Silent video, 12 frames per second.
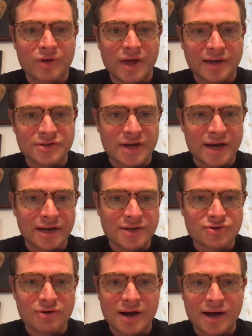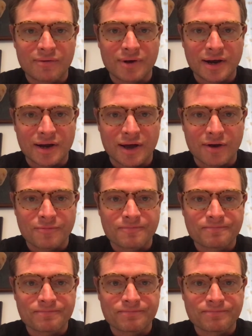Anxieties are high right now.
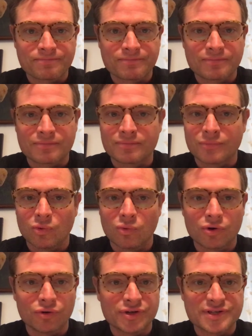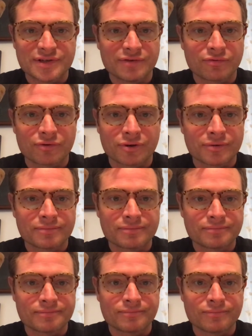The world is different.
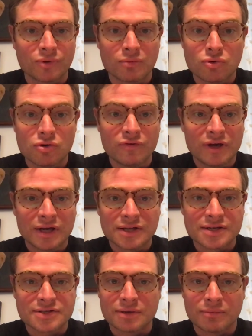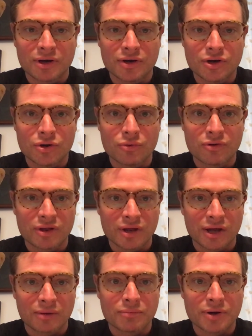We're moving into some unknown
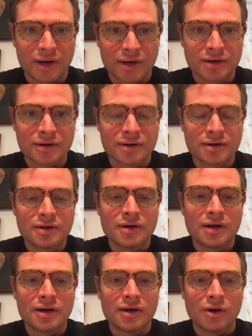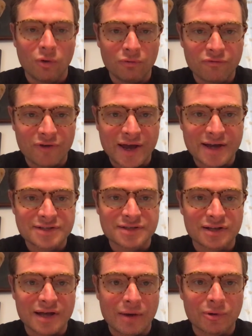thing, but hold fast
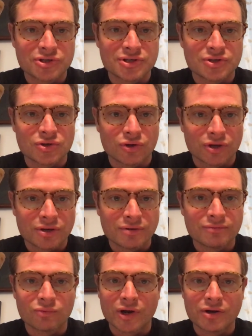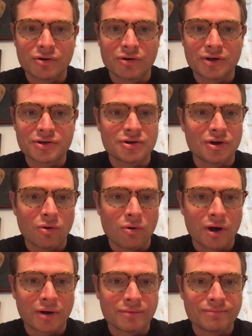to that which is good. Render unto no
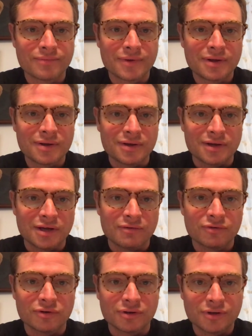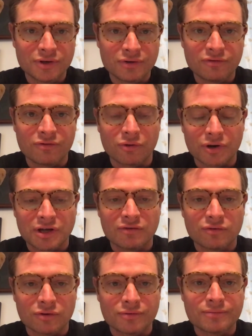one evil for
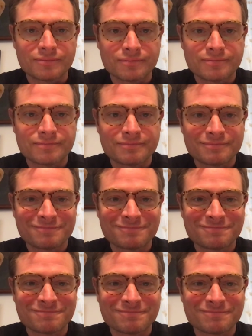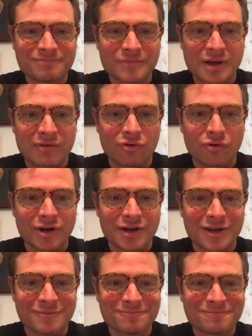evil. Have a great
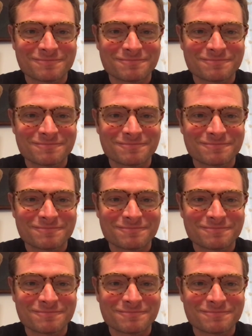day.